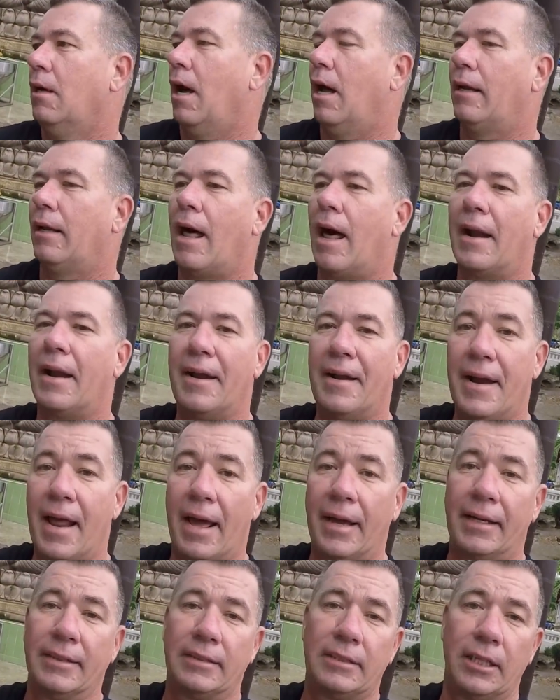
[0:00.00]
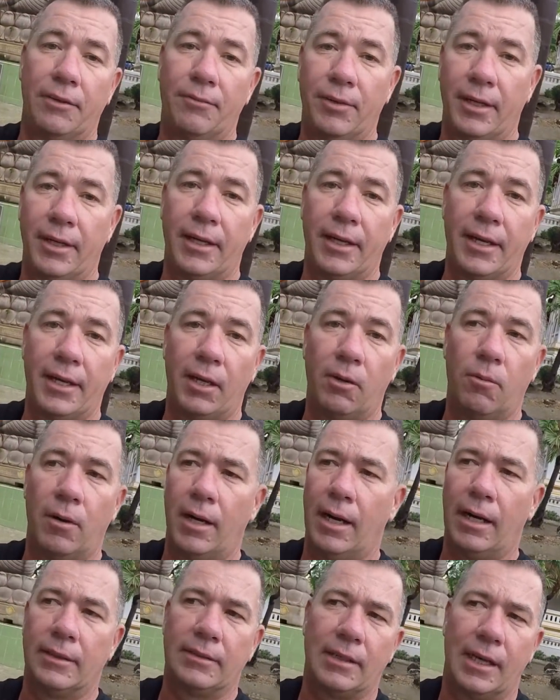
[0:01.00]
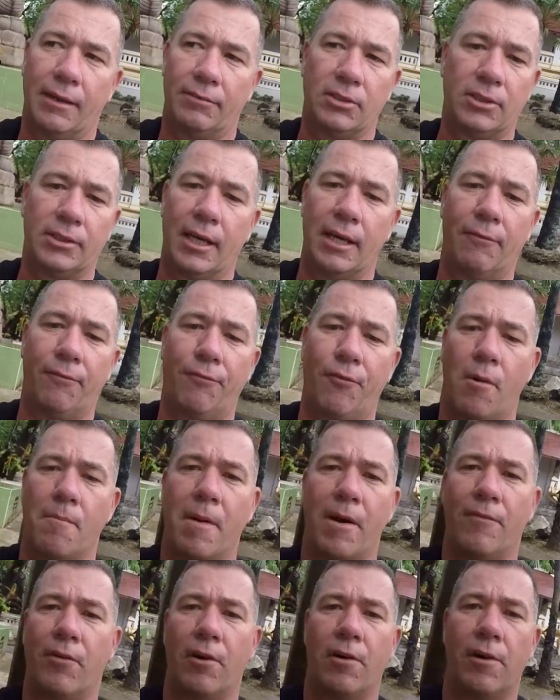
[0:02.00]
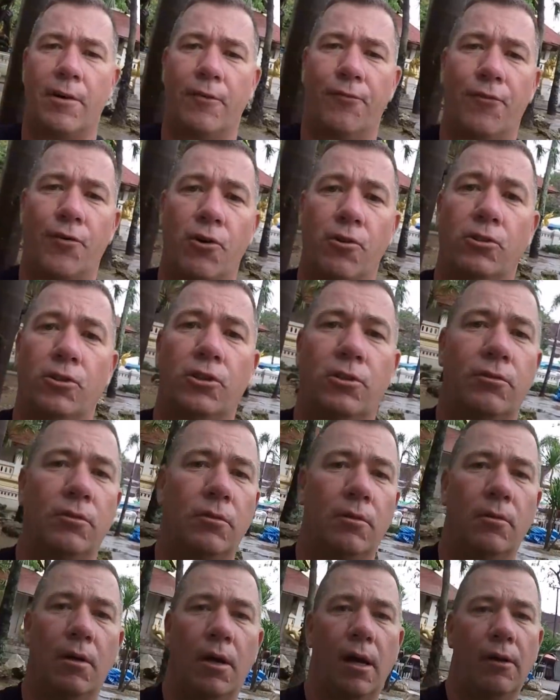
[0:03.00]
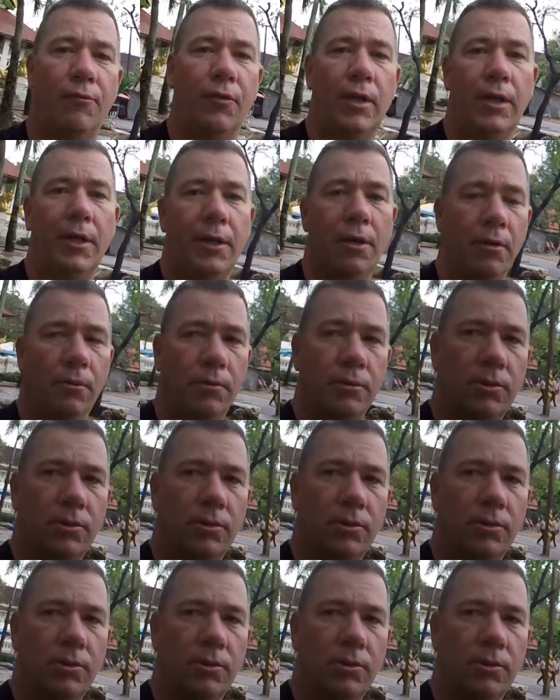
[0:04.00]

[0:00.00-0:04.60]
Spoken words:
a lot of negativity anyway, as I've said from my very first video.